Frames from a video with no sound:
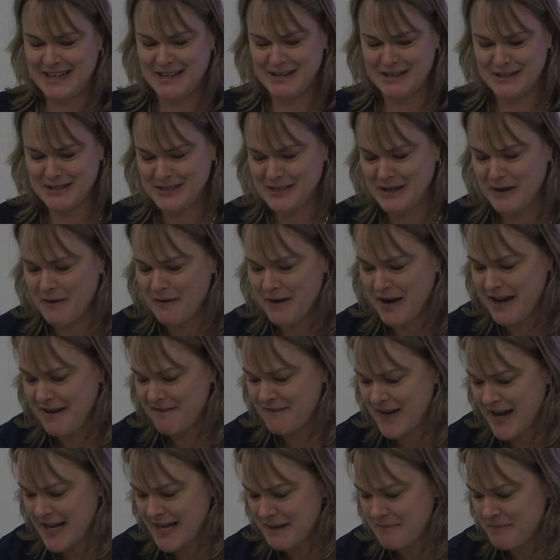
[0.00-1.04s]
year. So
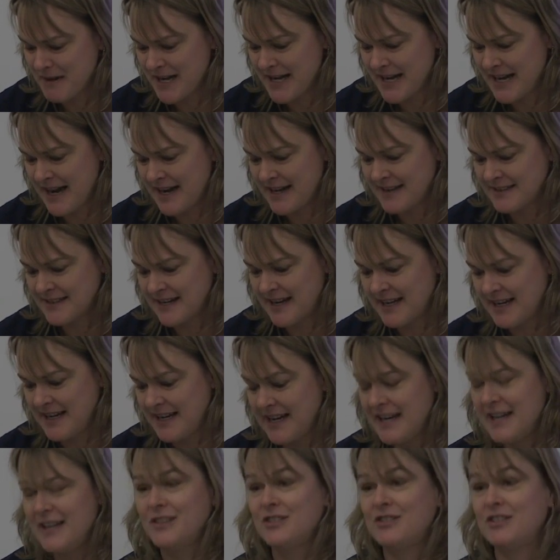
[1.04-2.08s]
if anybody has
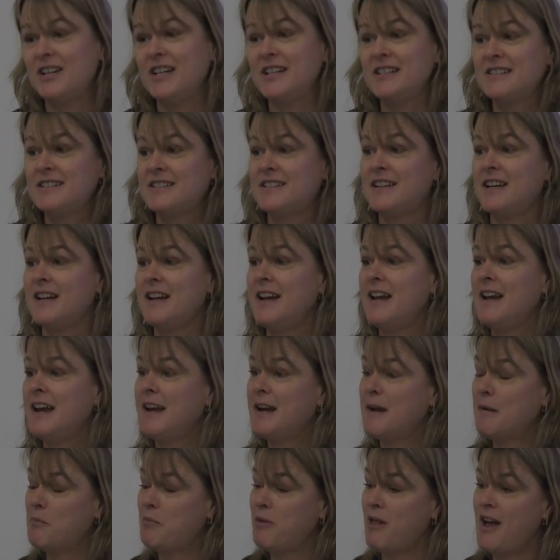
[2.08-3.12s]
any interest
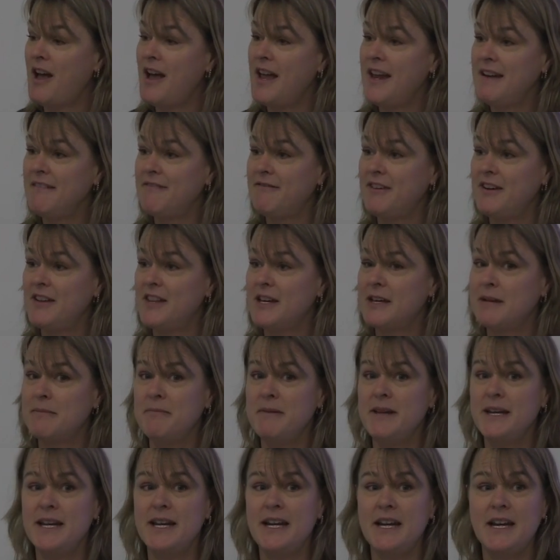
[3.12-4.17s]
in applying for the
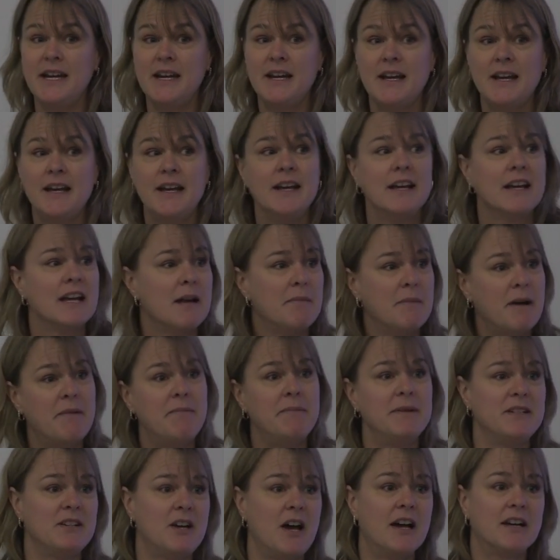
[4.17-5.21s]
committee, come
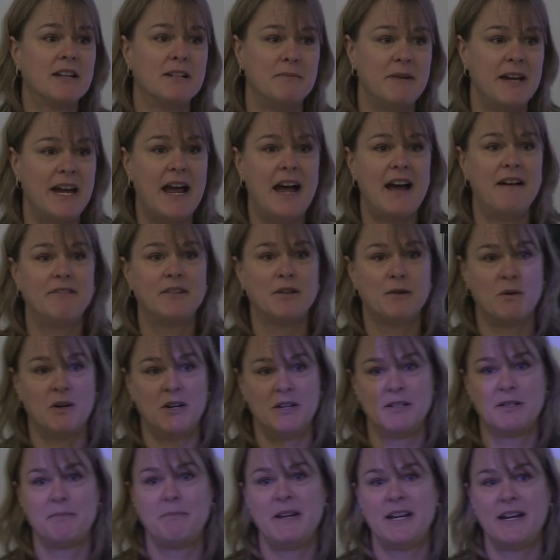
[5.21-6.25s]
up and talk to me
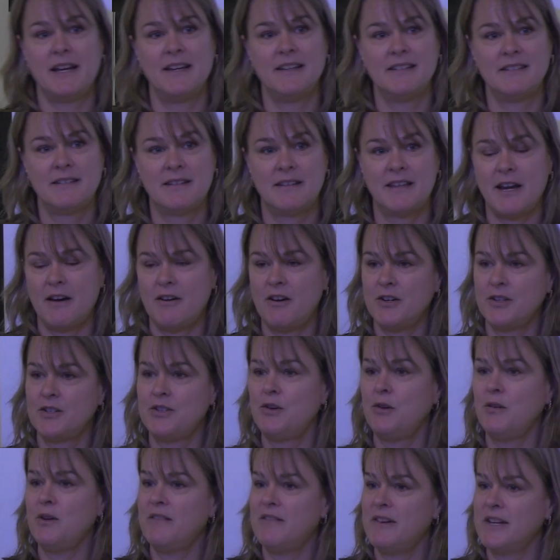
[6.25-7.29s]
afterwards because there are
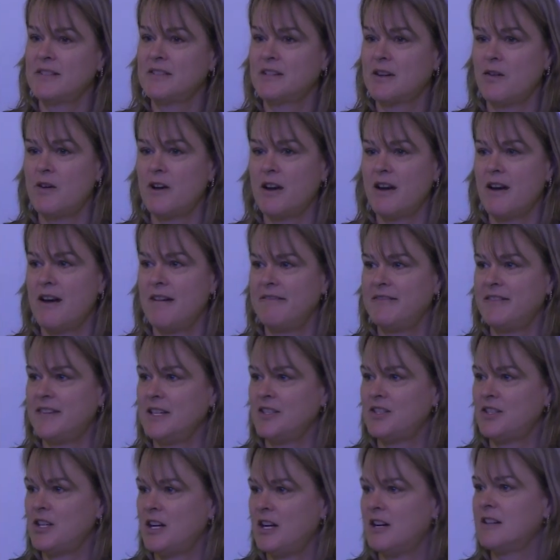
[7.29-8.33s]
two of us going off
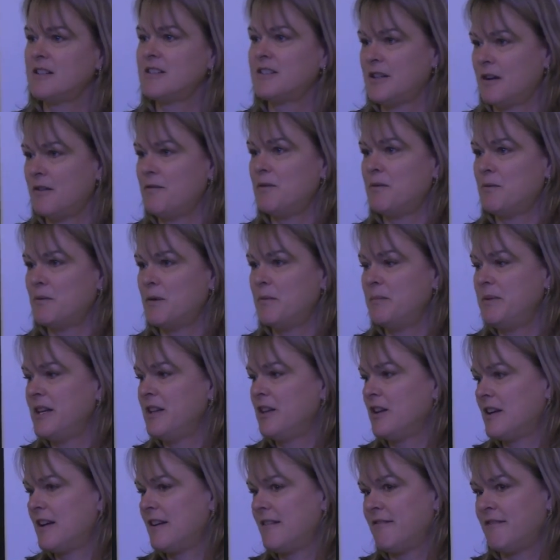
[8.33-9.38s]
this year. So we'll be
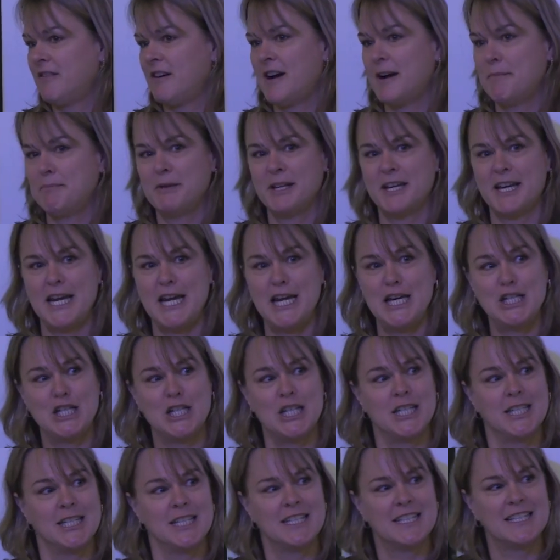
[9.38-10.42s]
looking for
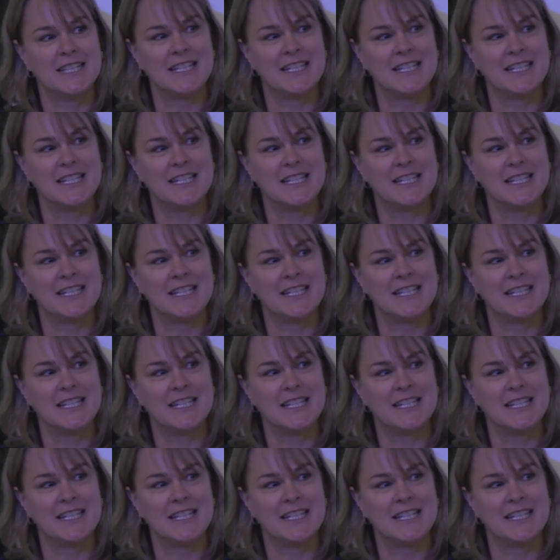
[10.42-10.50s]
applications.